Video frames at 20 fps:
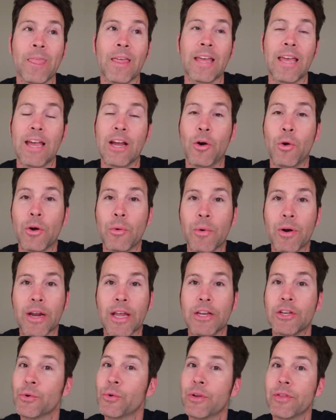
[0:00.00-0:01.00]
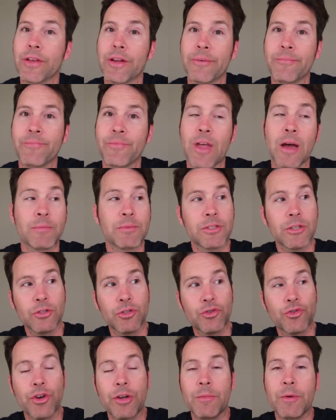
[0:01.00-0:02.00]
Can't go anywhere, can't do anything. I'm still
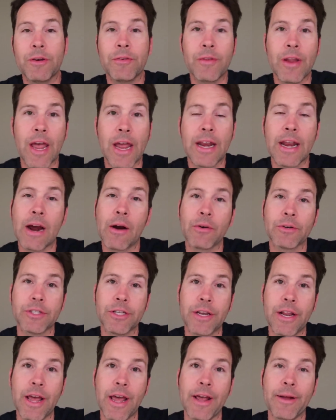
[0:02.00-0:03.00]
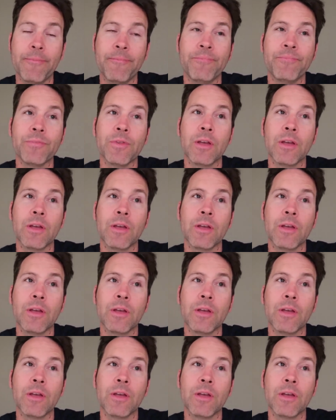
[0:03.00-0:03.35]
streaming 8 hours a day